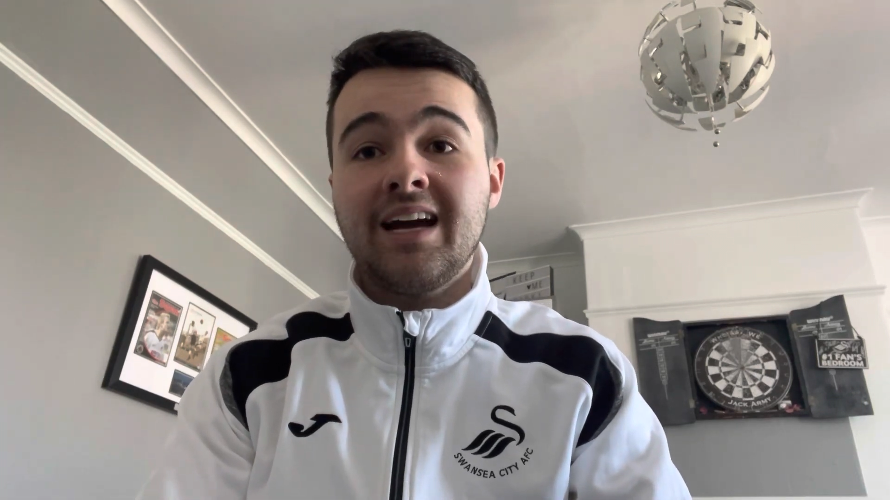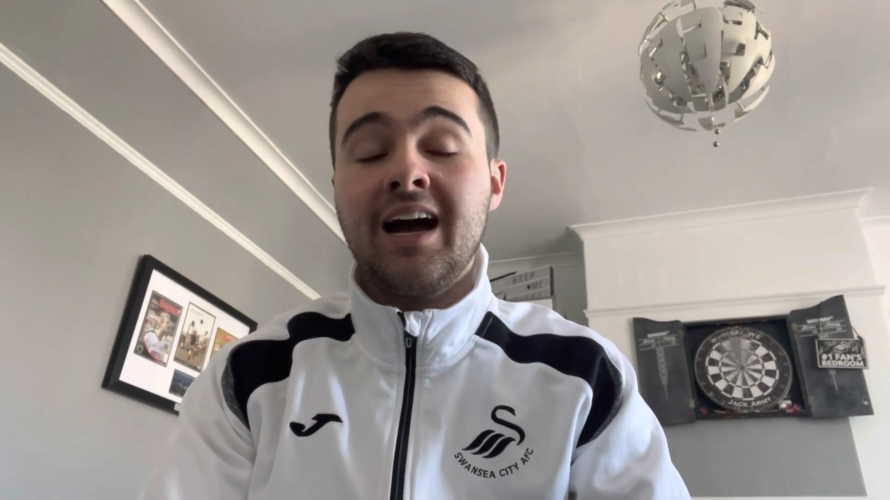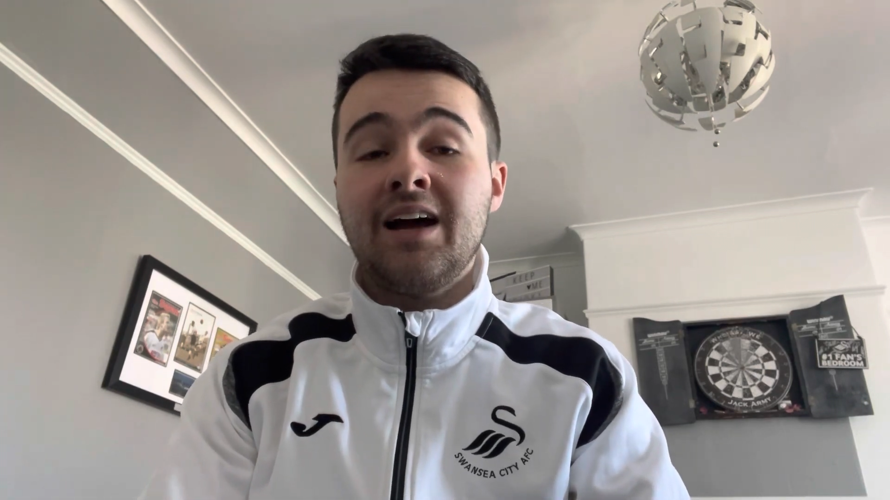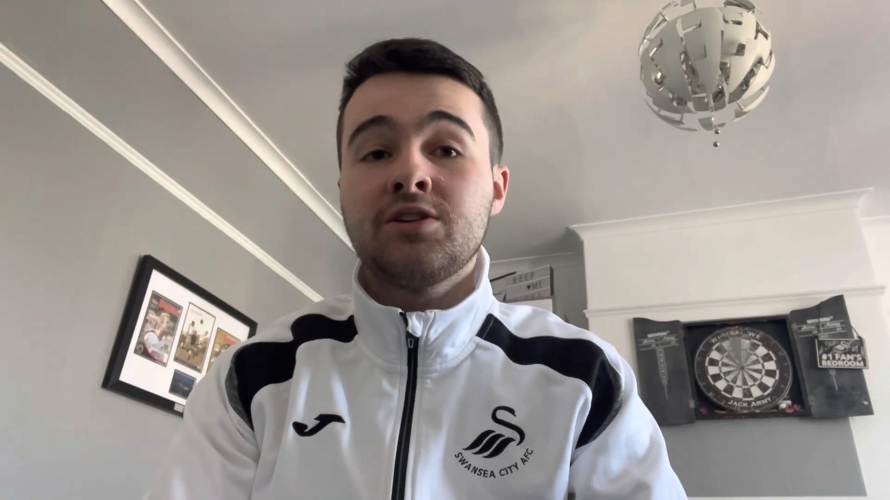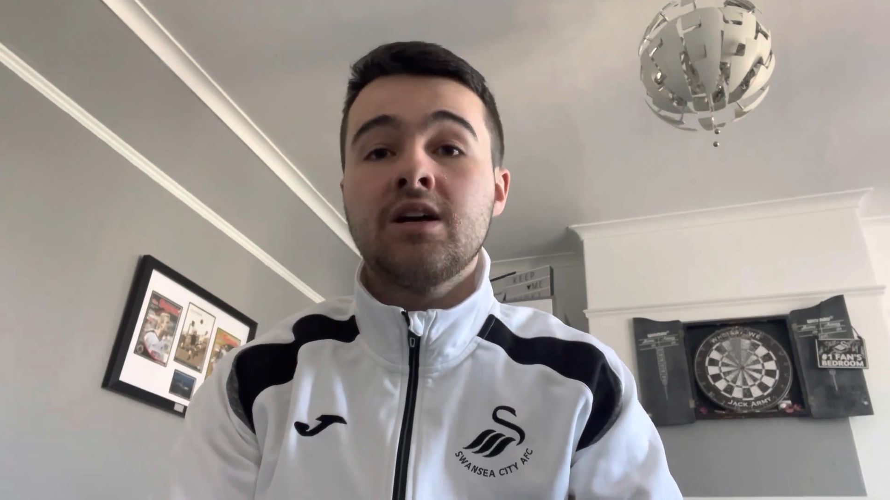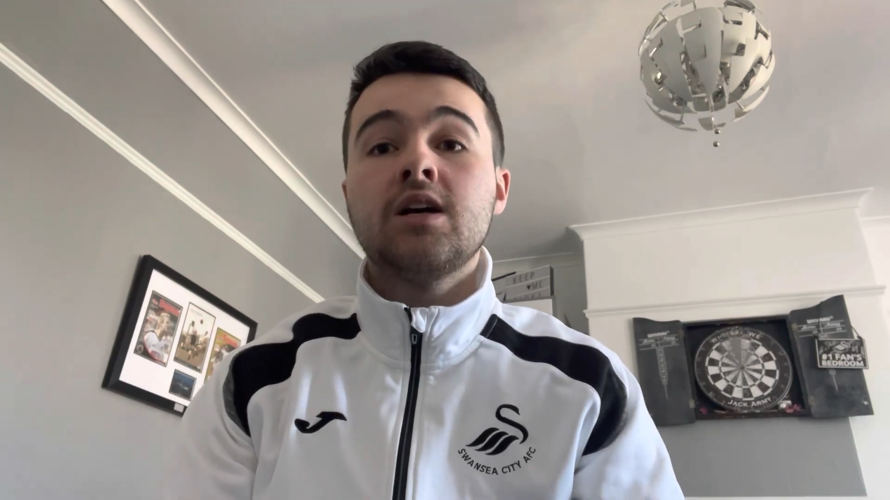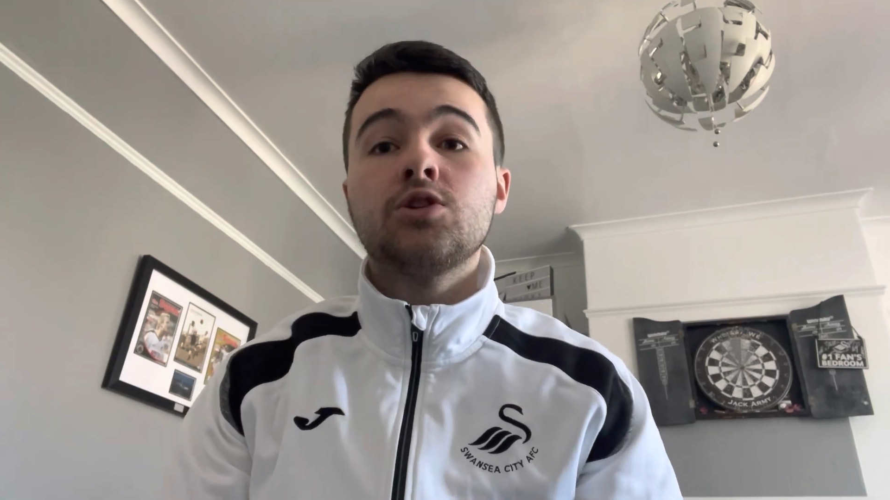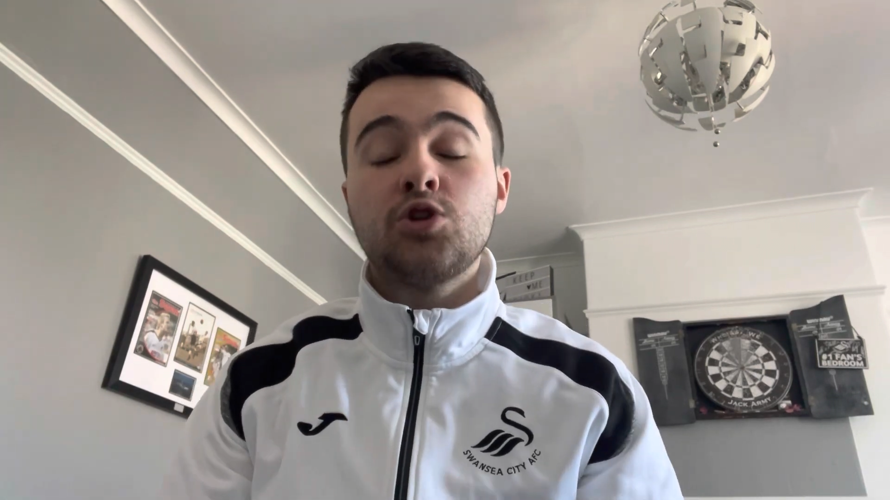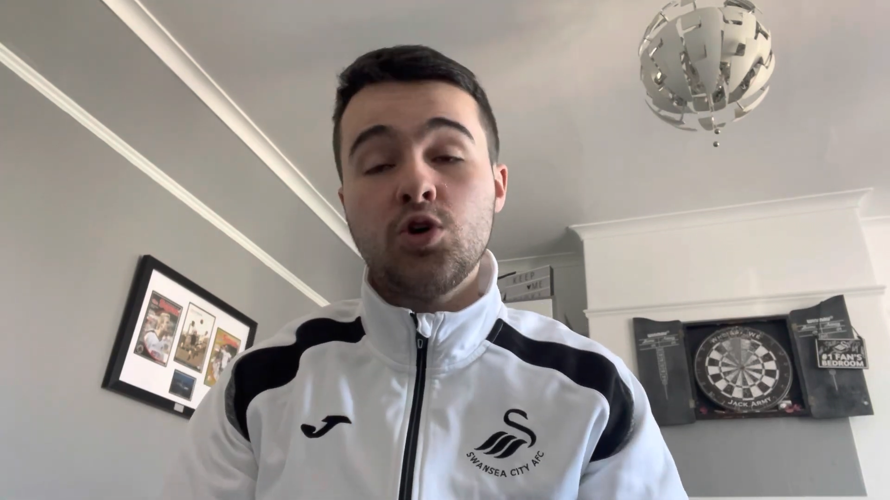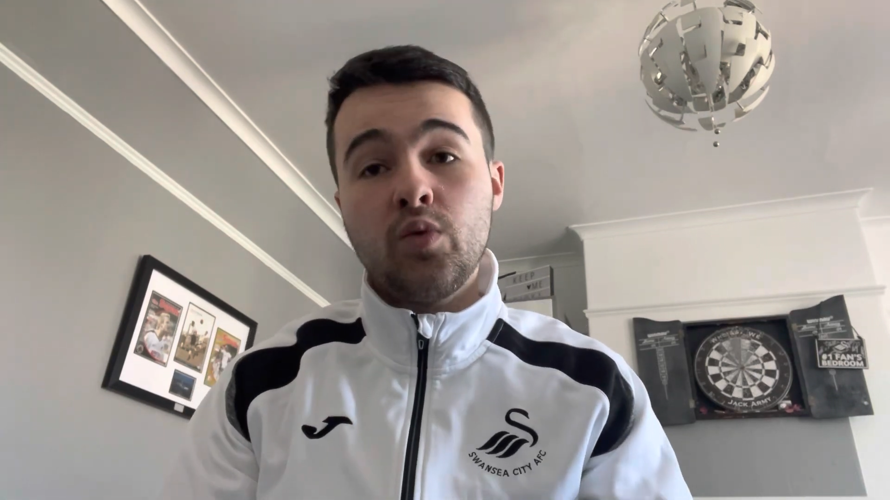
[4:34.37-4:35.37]
And
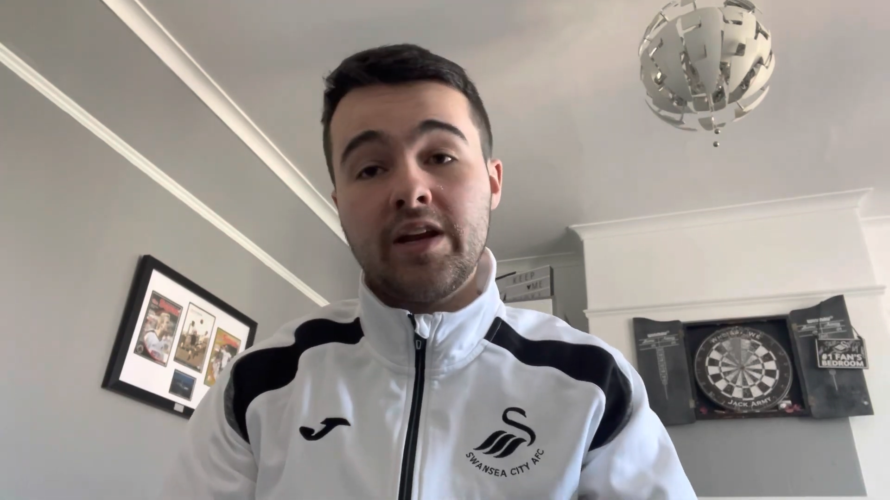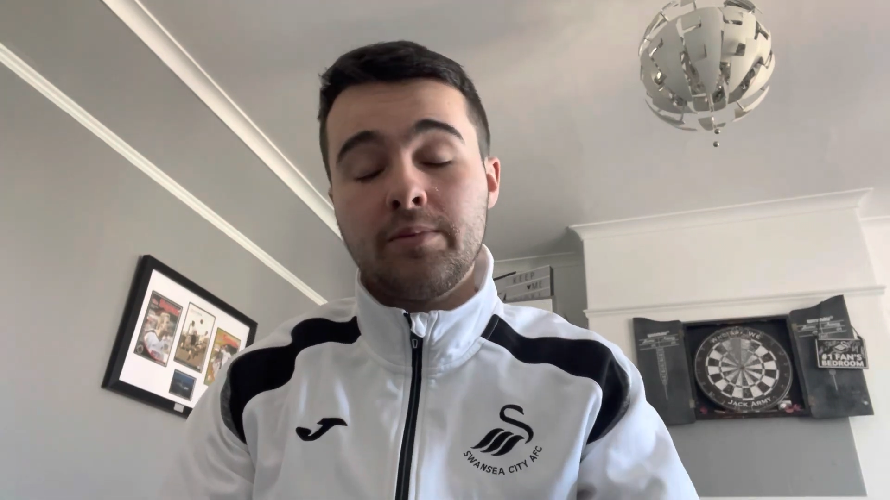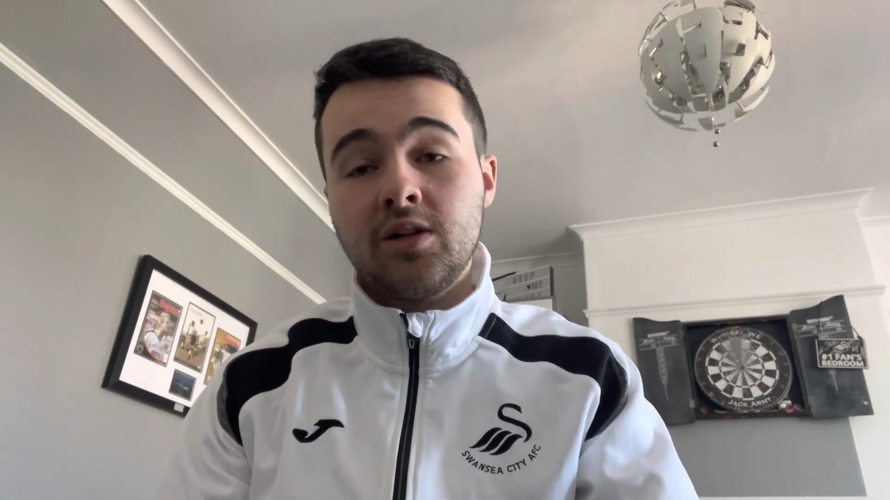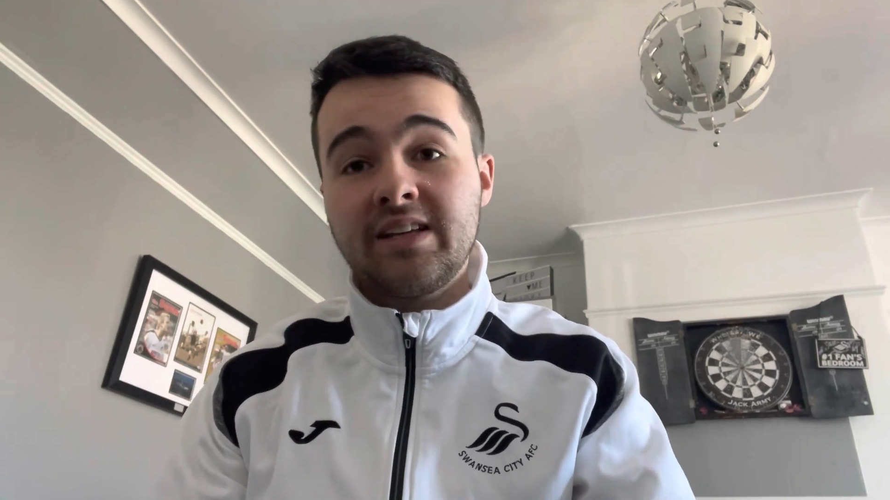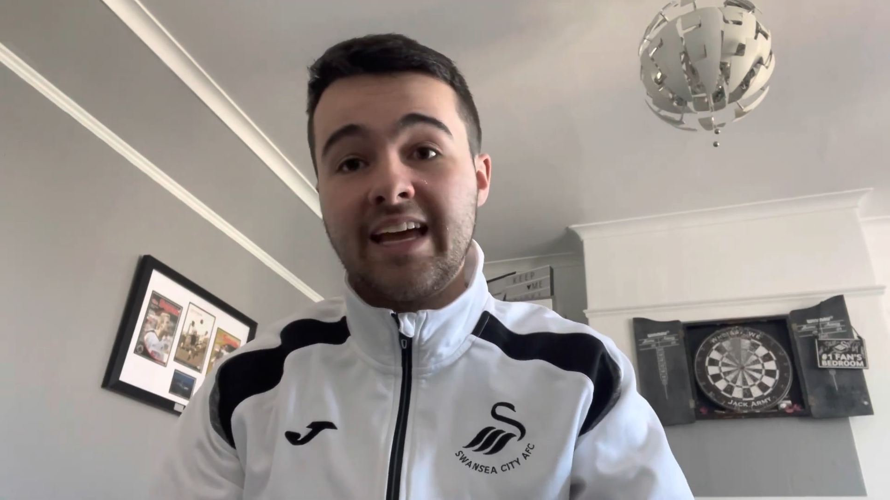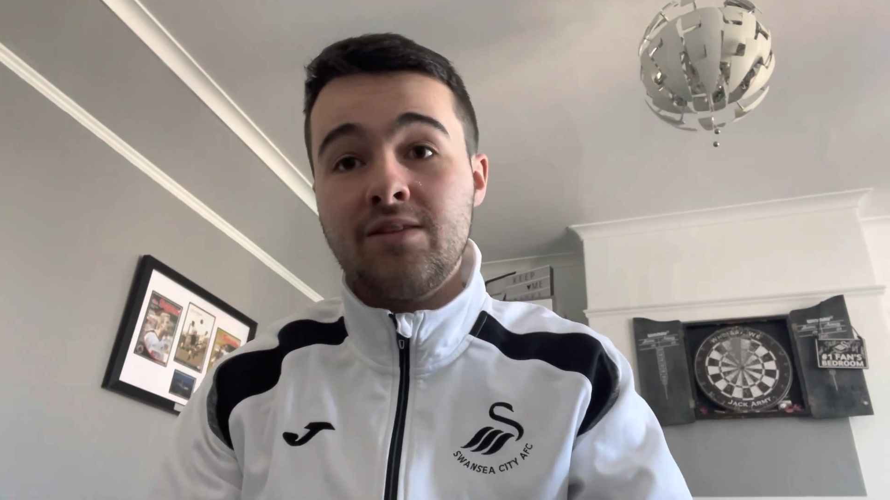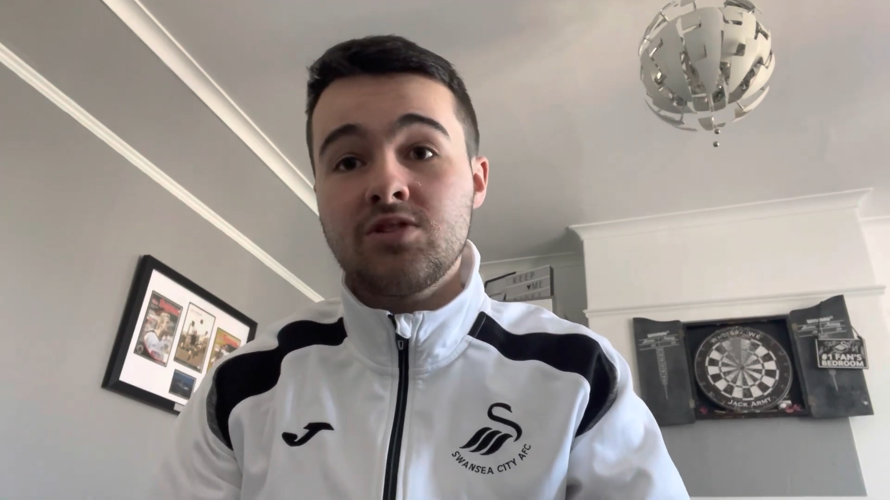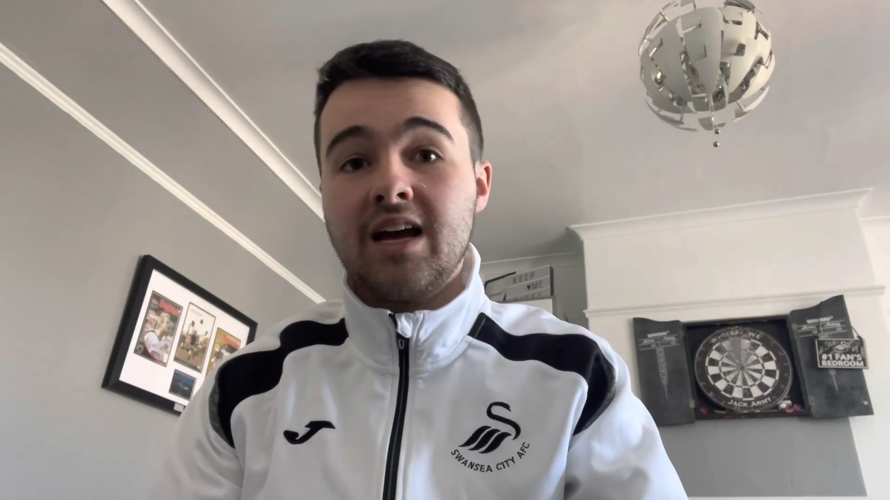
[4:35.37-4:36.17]
2 winnable games